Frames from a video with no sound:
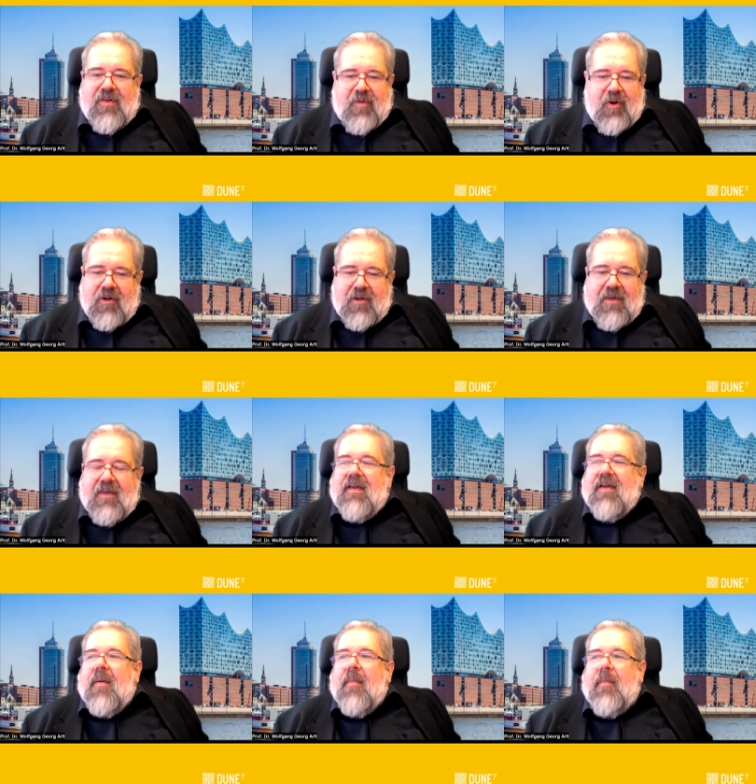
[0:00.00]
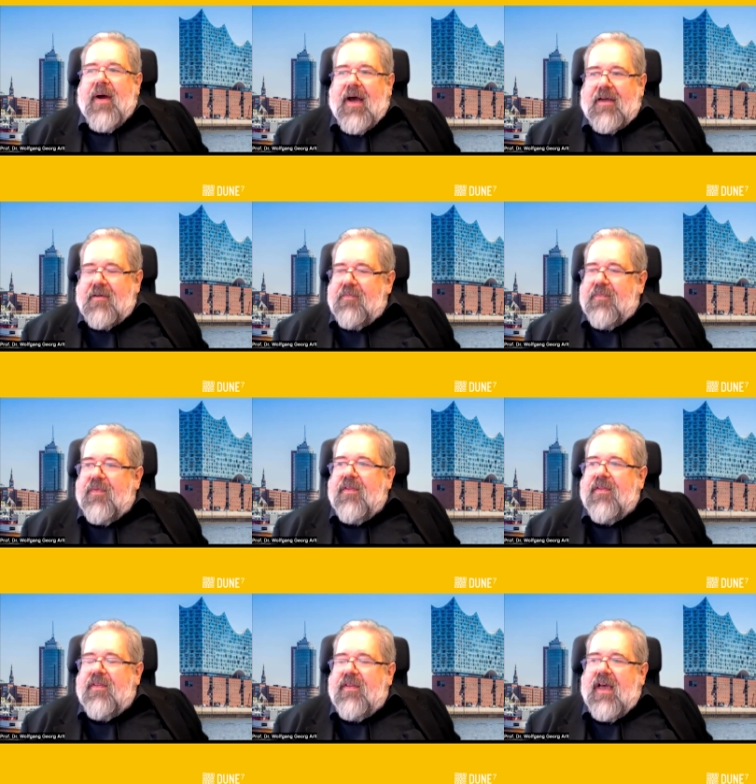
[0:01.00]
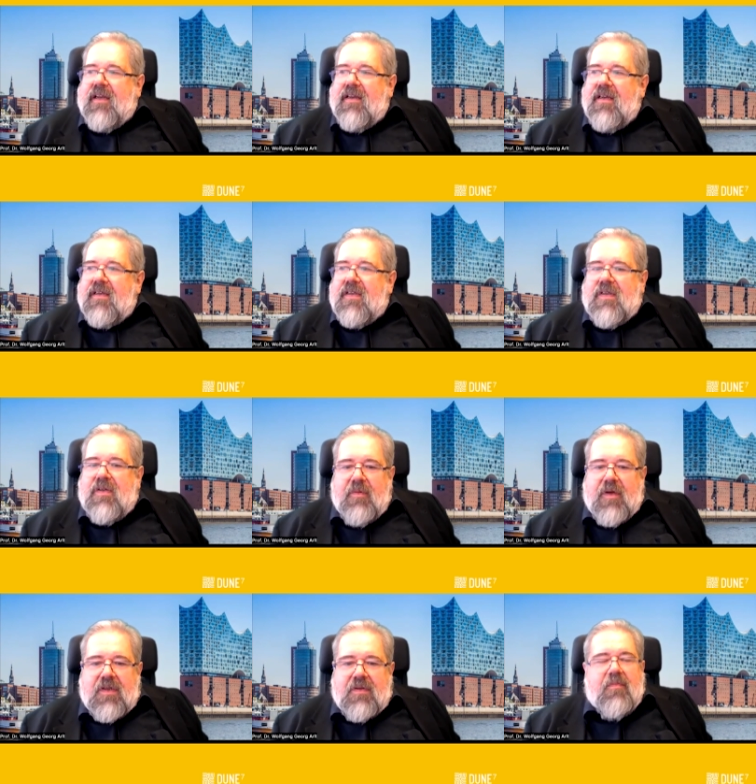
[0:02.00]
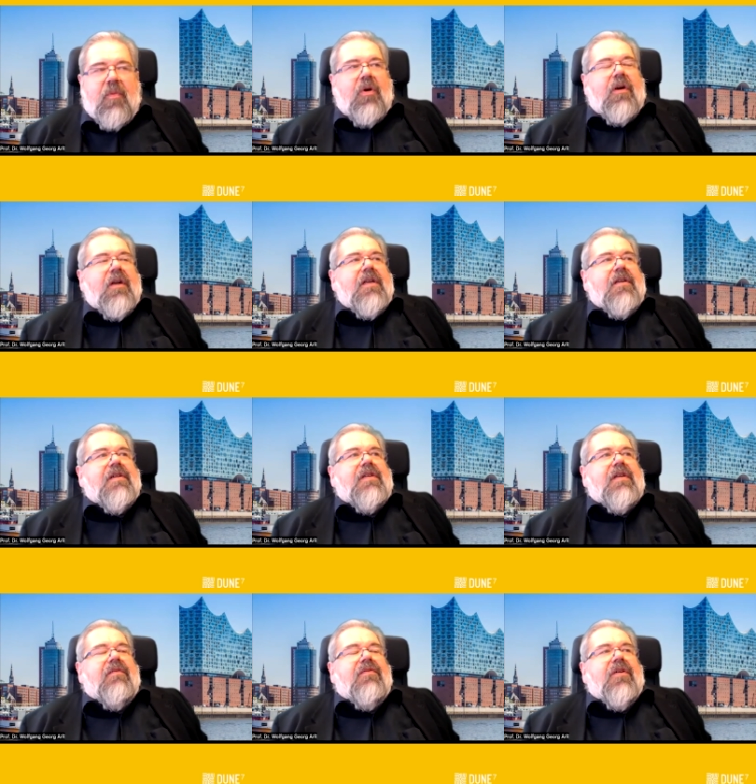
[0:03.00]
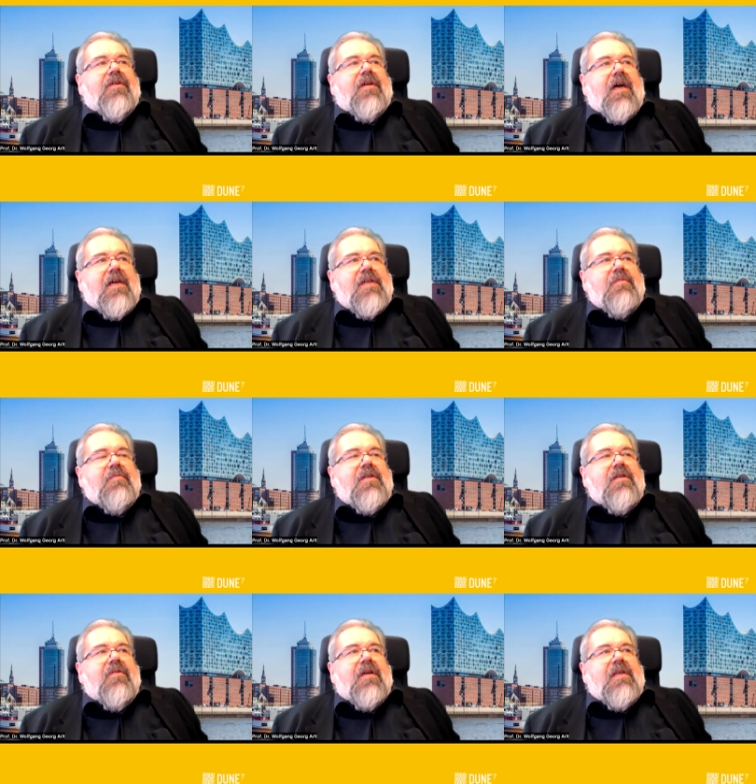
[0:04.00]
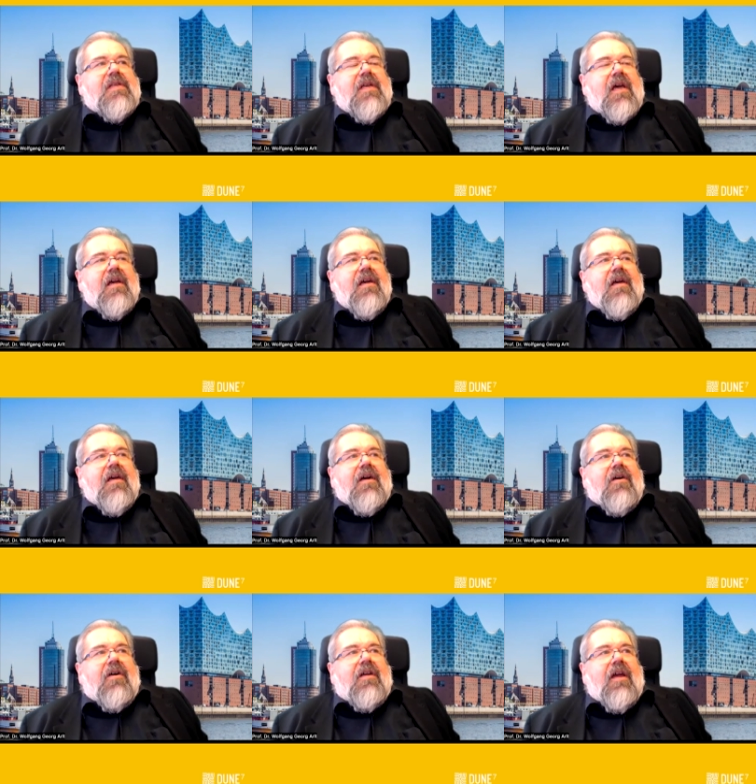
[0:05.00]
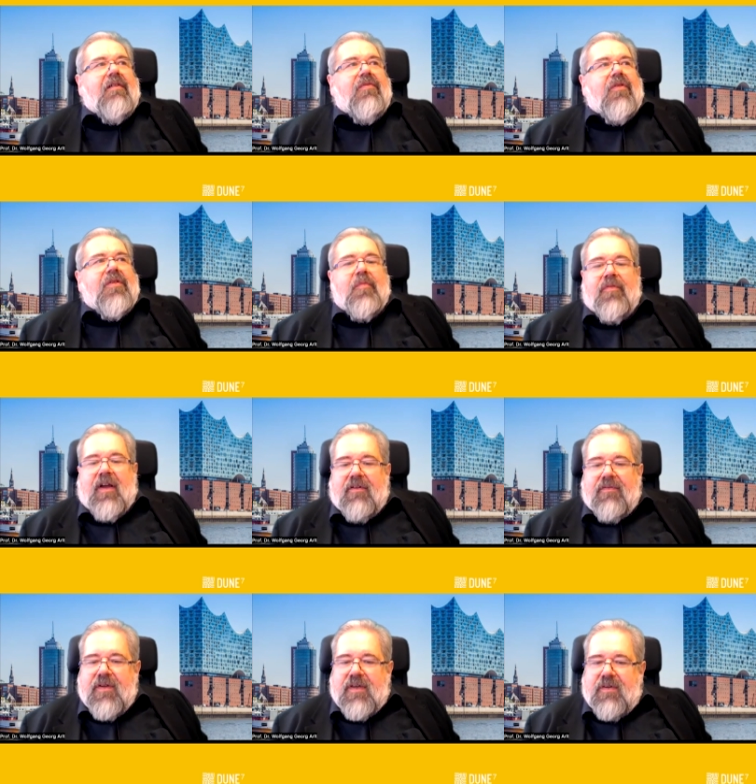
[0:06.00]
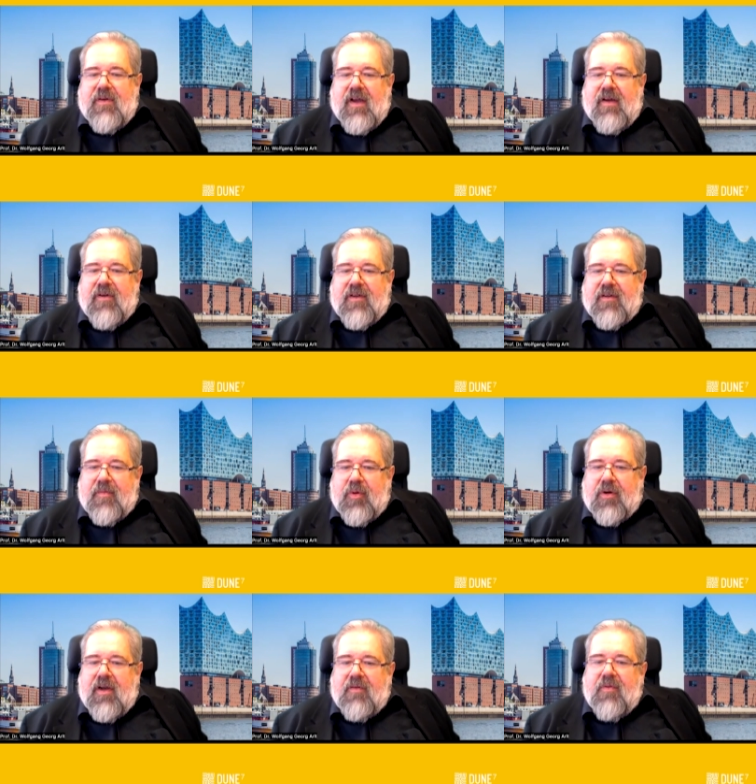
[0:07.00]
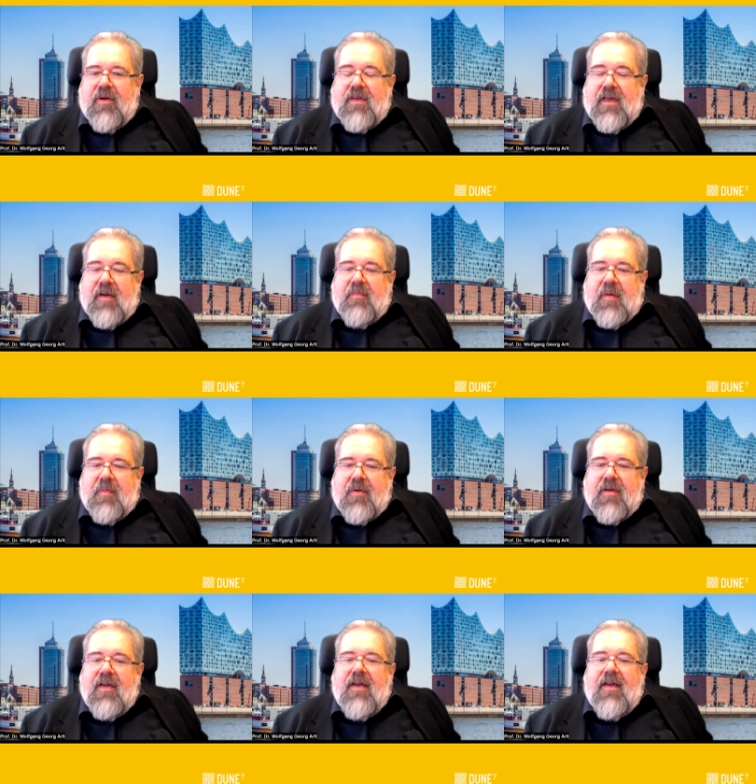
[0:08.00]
the world, but that it is so much more interesting for the customers if you can say, okay, for the breakfast, you have a little booklet where you tell people,